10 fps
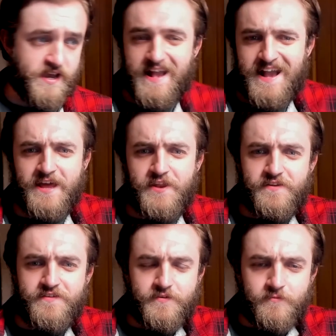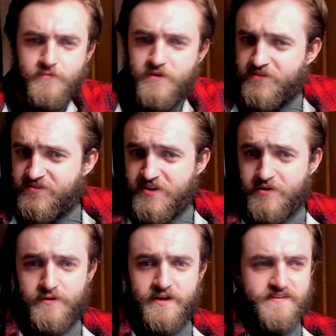And
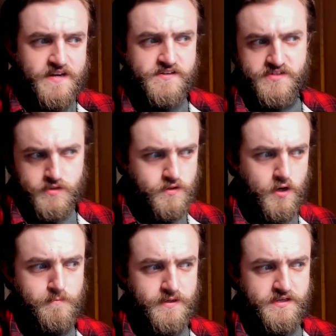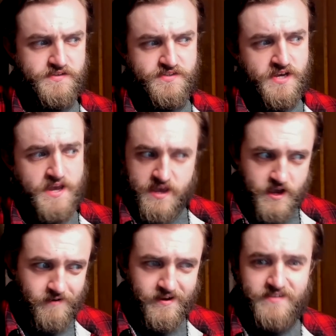considering digital copies
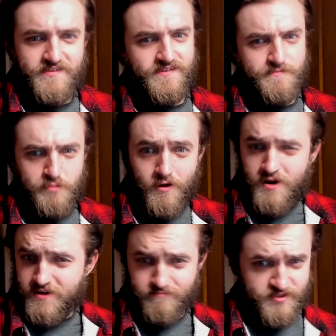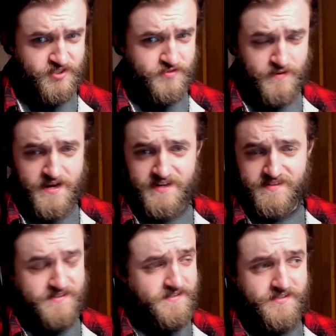are easier to block and
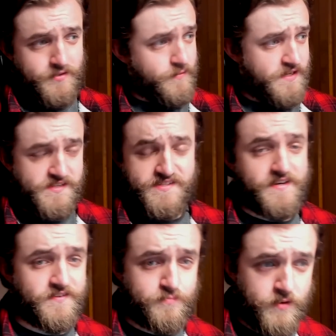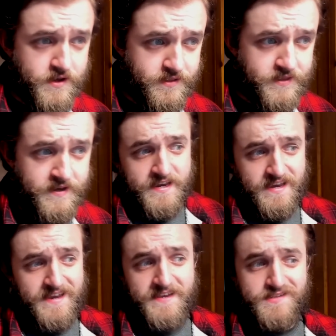restrict and do these things with,
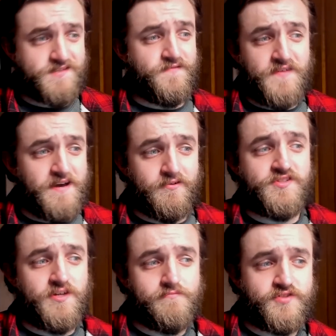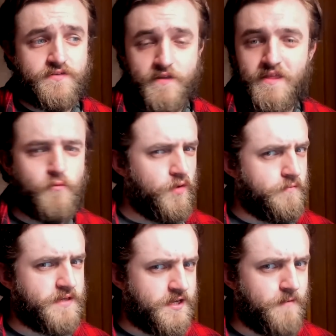it's a fair assumption that there
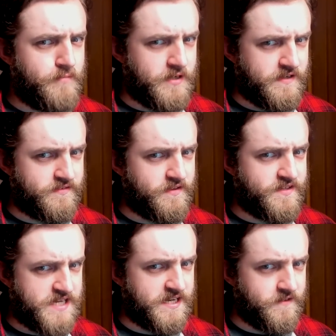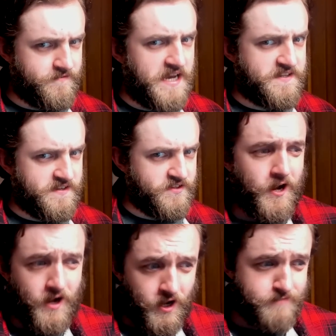will be companies that take
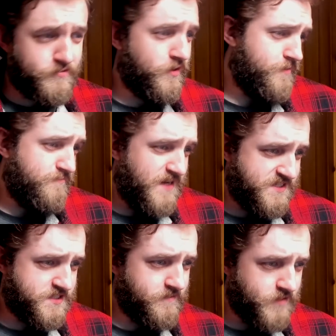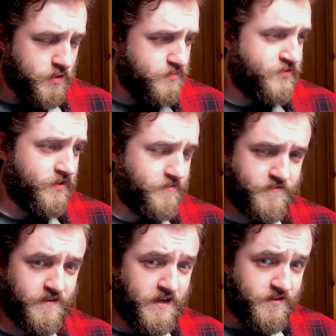advantage. I'm not a massive Ubisoft
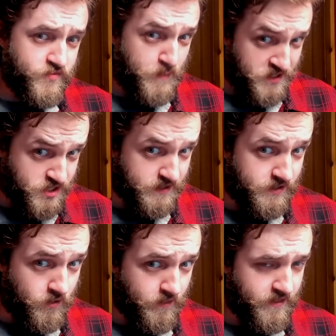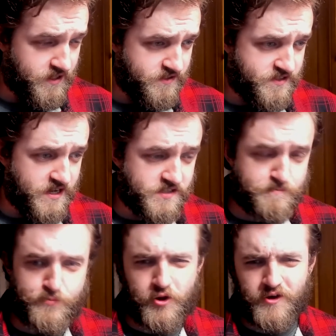fan, especially not these days,
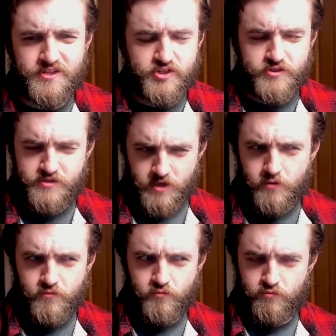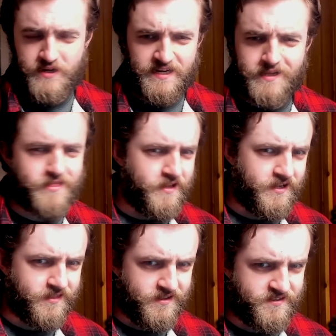but I don't really
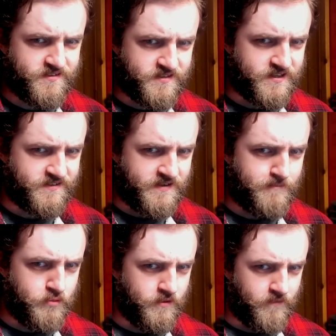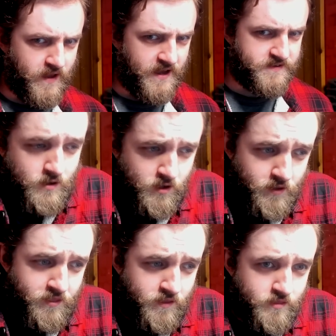think this is an example of that. I
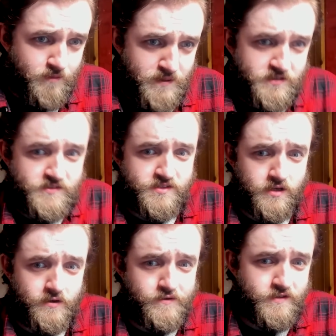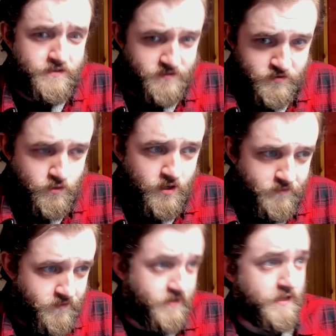think the best solution is a
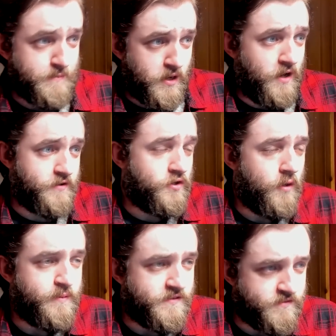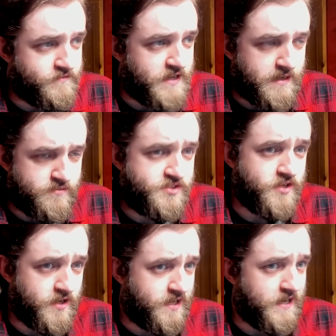drive to keep hard copies of games
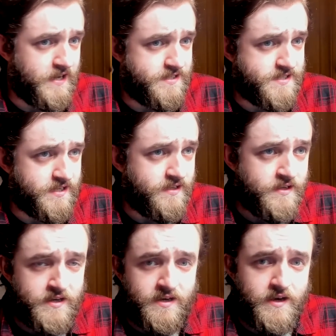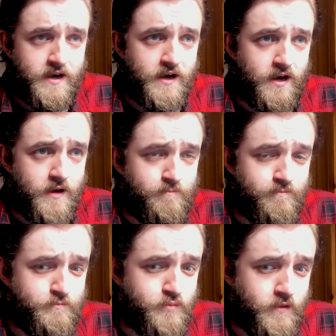circulating,
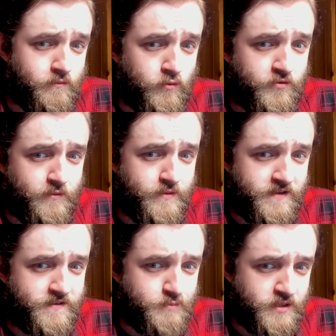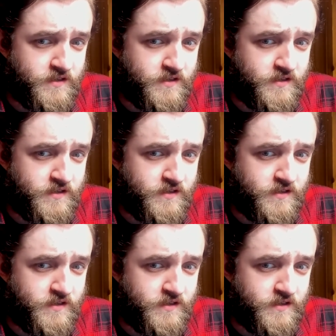um, but there also need to be